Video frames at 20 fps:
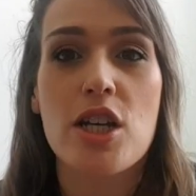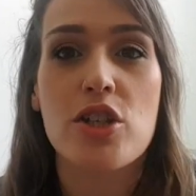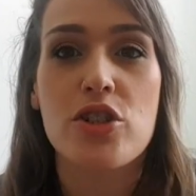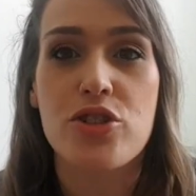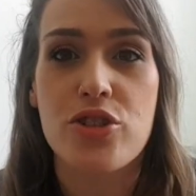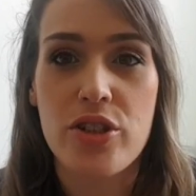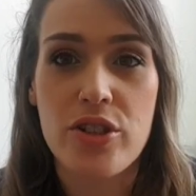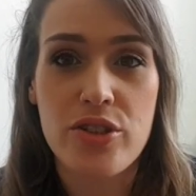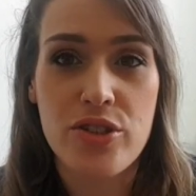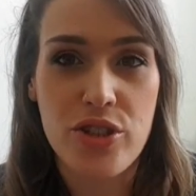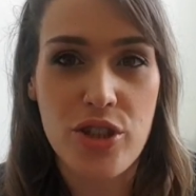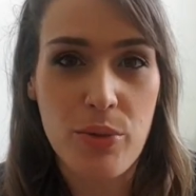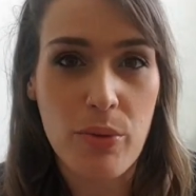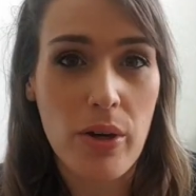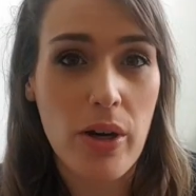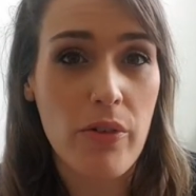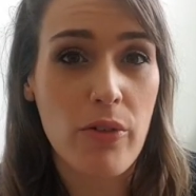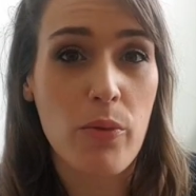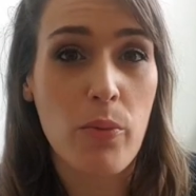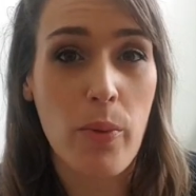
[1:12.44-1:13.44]
Just so you
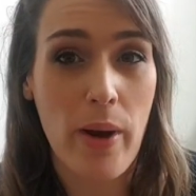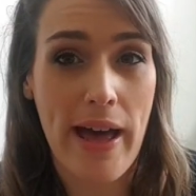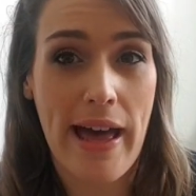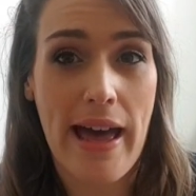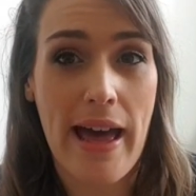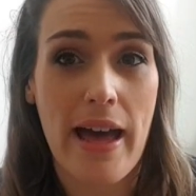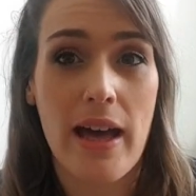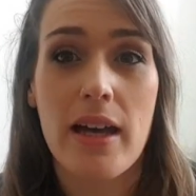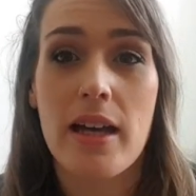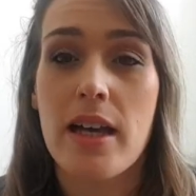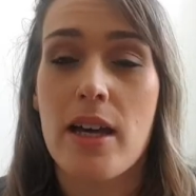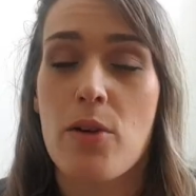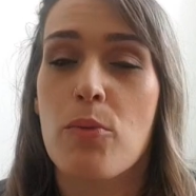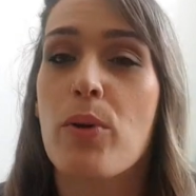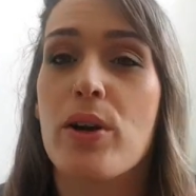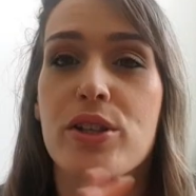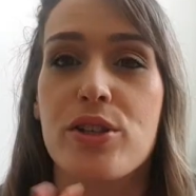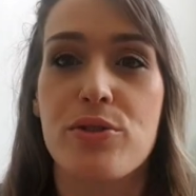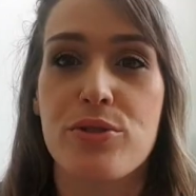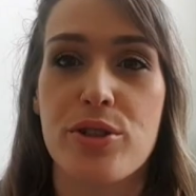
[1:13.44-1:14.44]
are aware,
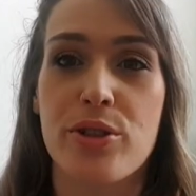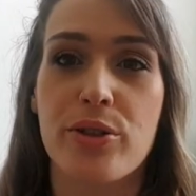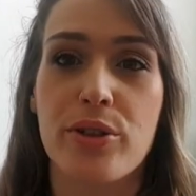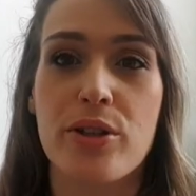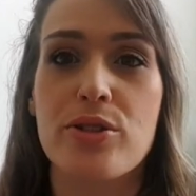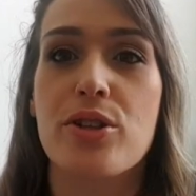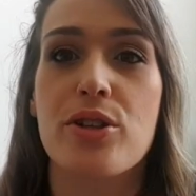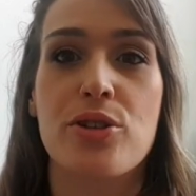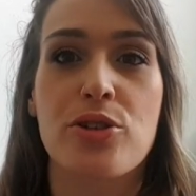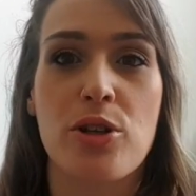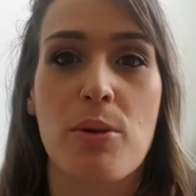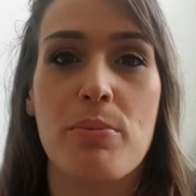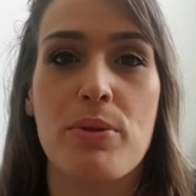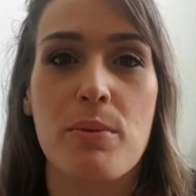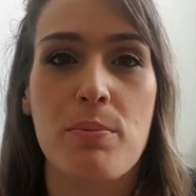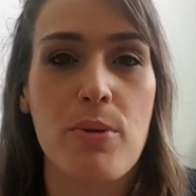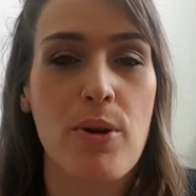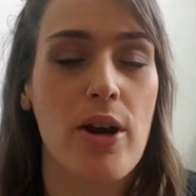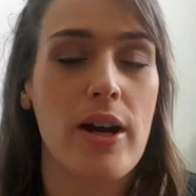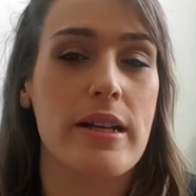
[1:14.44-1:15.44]
when you do go to the shop, the
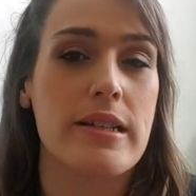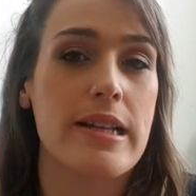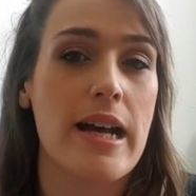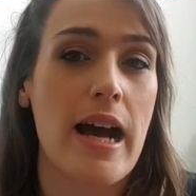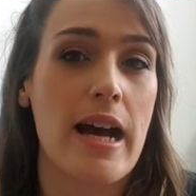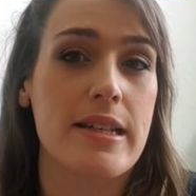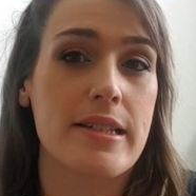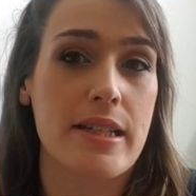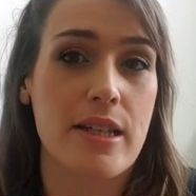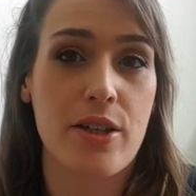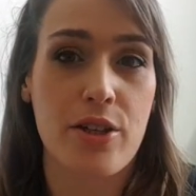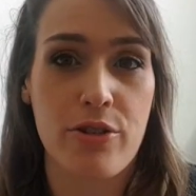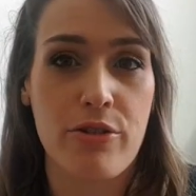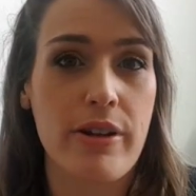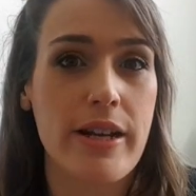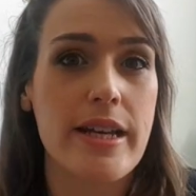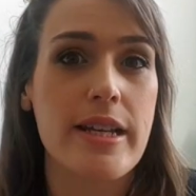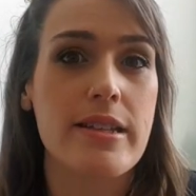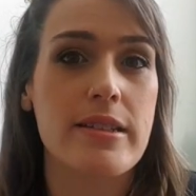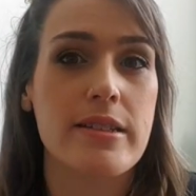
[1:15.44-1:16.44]
price has
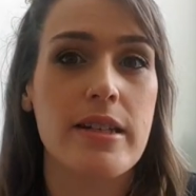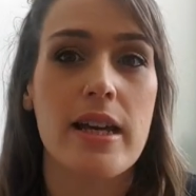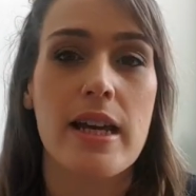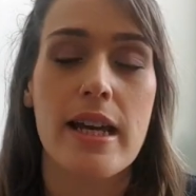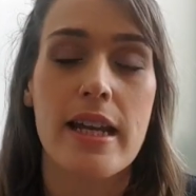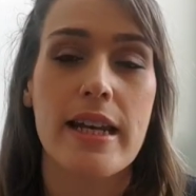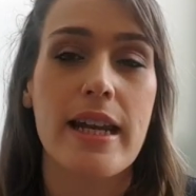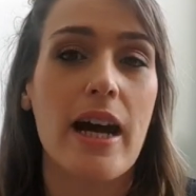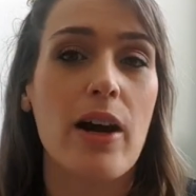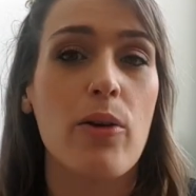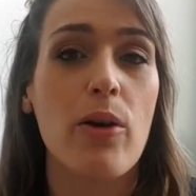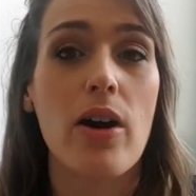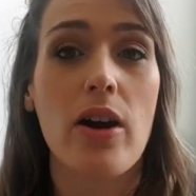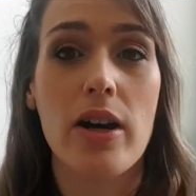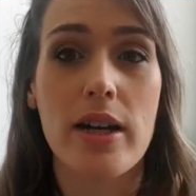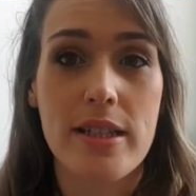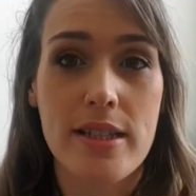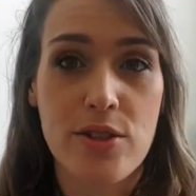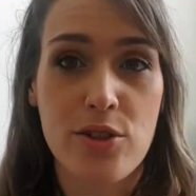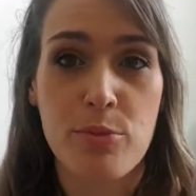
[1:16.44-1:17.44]
increased. Now,
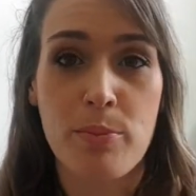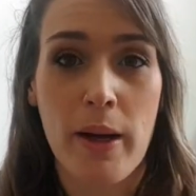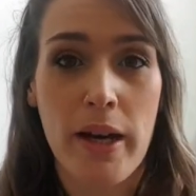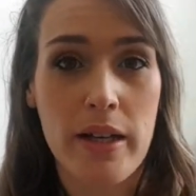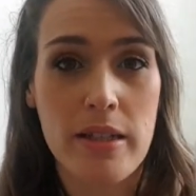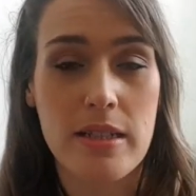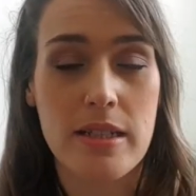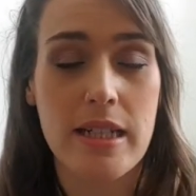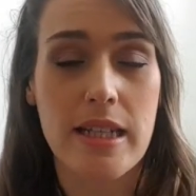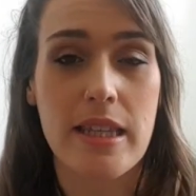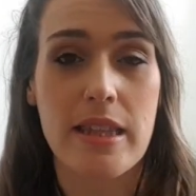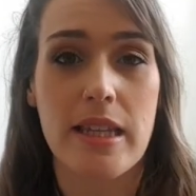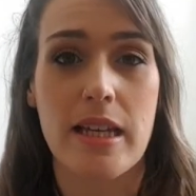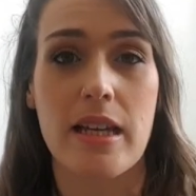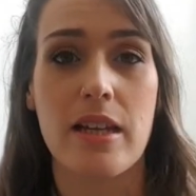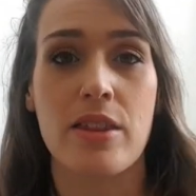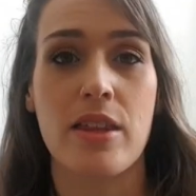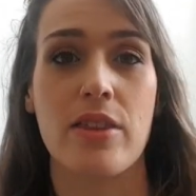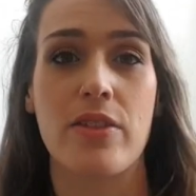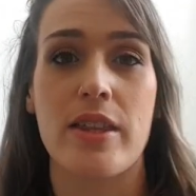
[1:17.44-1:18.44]
I still personally
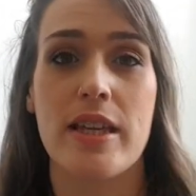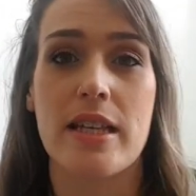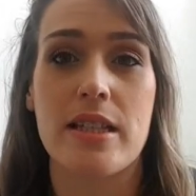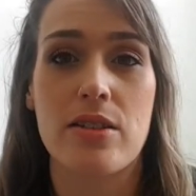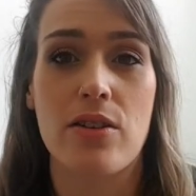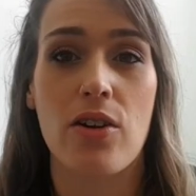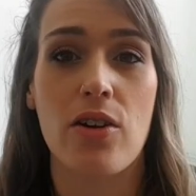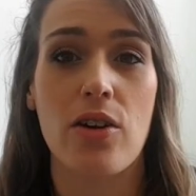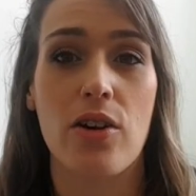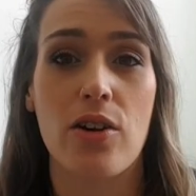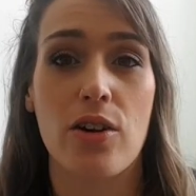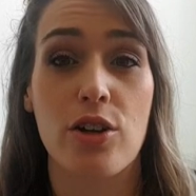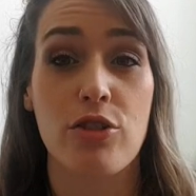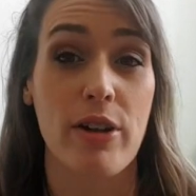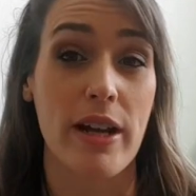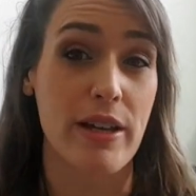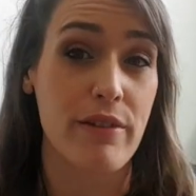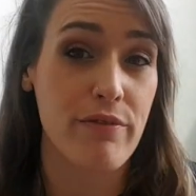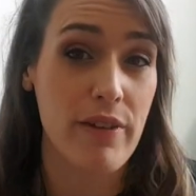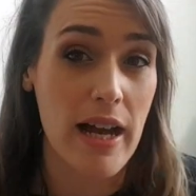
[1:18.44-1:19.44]
think that these are
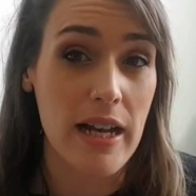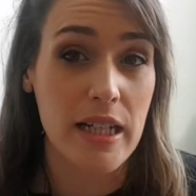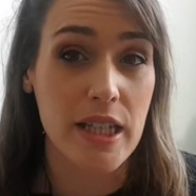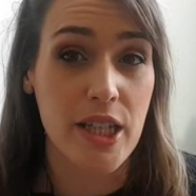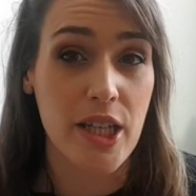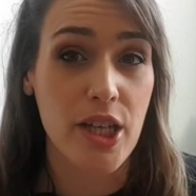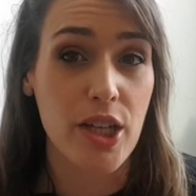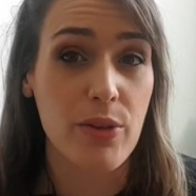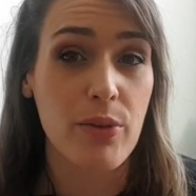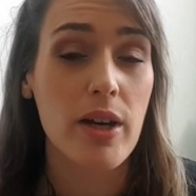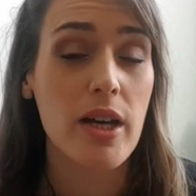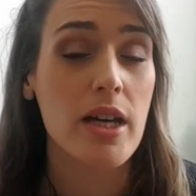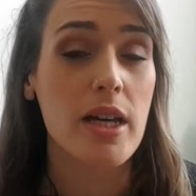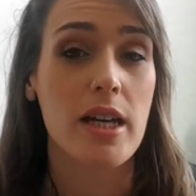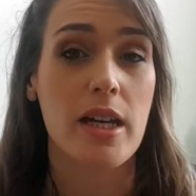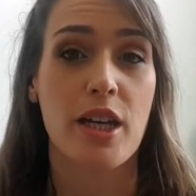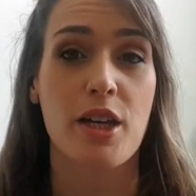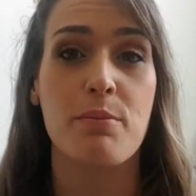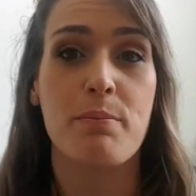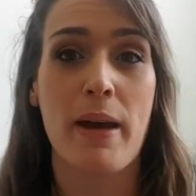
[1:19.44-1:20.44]
great value
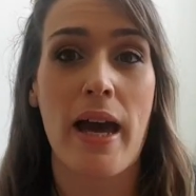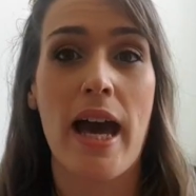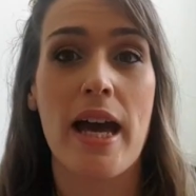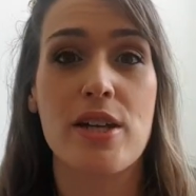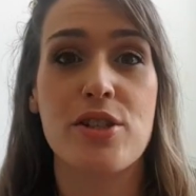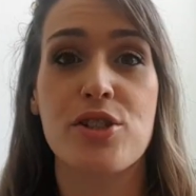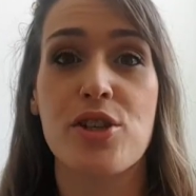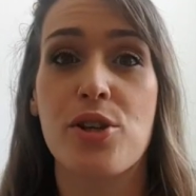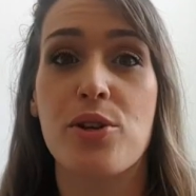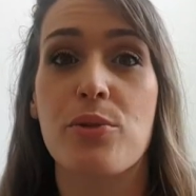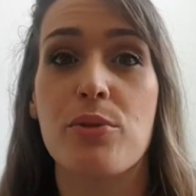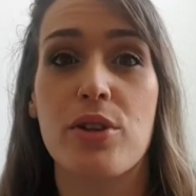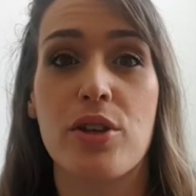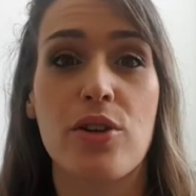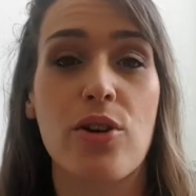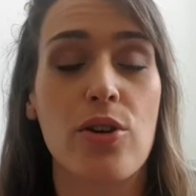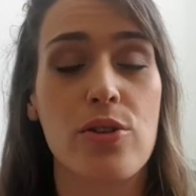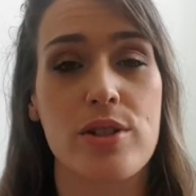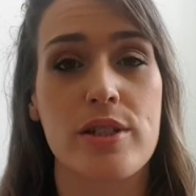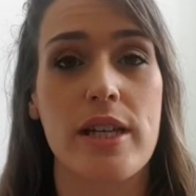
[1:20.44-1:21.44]
compared to the
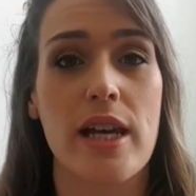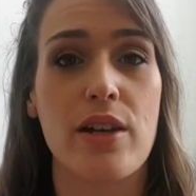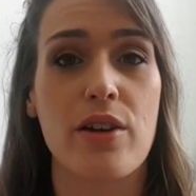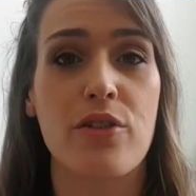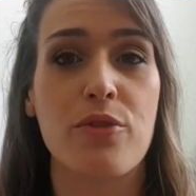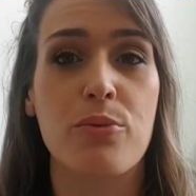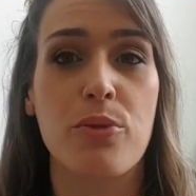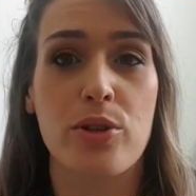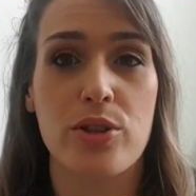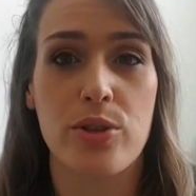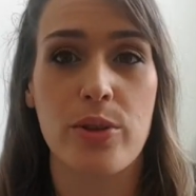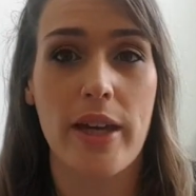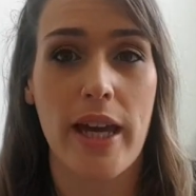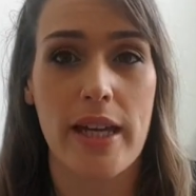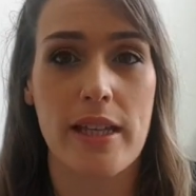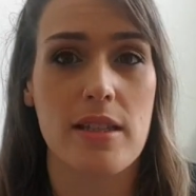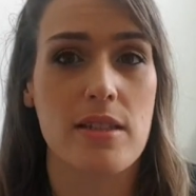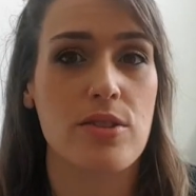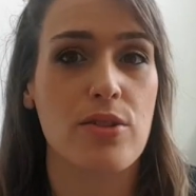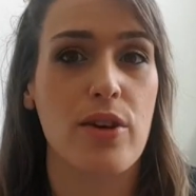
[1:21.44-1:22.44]
content of what you get
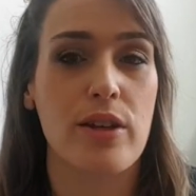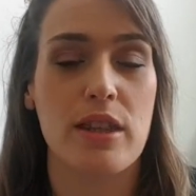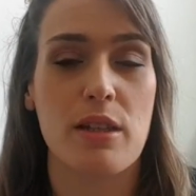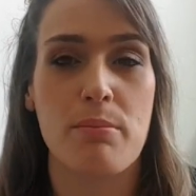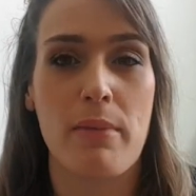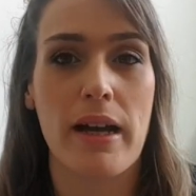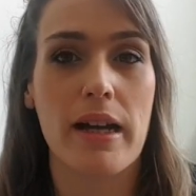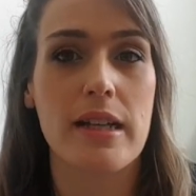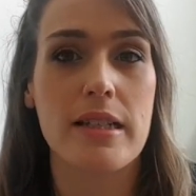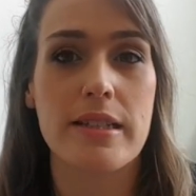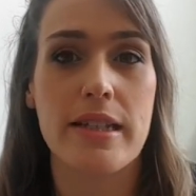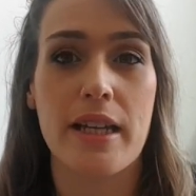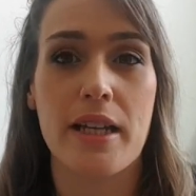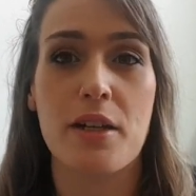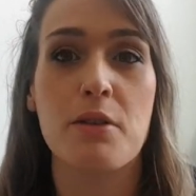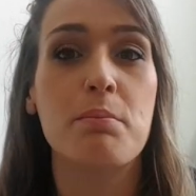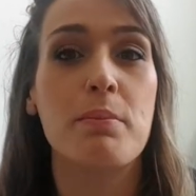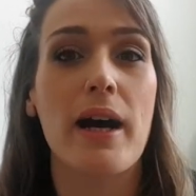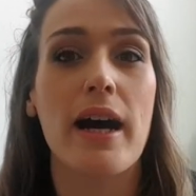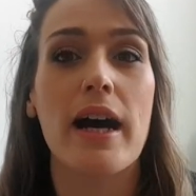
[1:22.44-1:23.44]
inside the
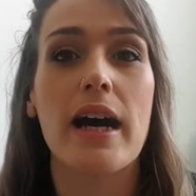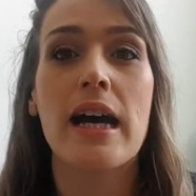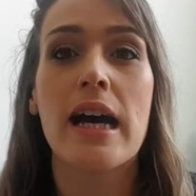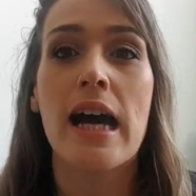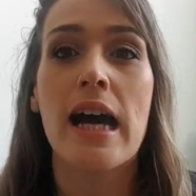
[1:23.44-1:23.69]
magazine, but